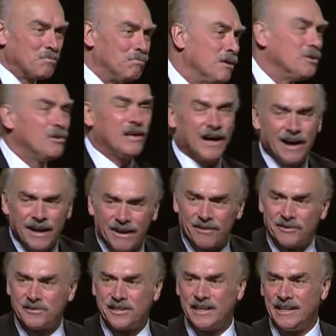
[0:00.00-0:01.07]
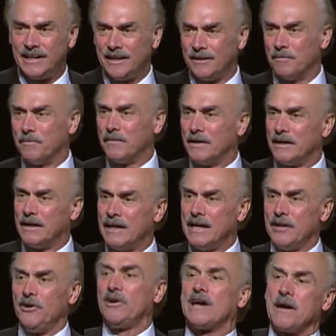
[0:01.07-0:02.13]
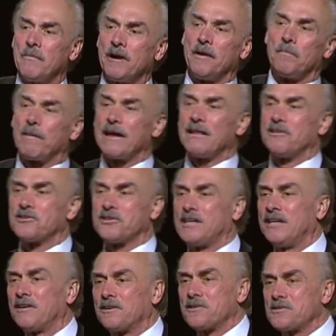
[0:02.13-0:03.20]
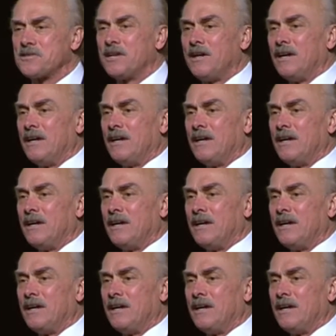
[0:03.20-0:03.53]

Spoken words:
blue-collar team. You'd come in and play the Steelers,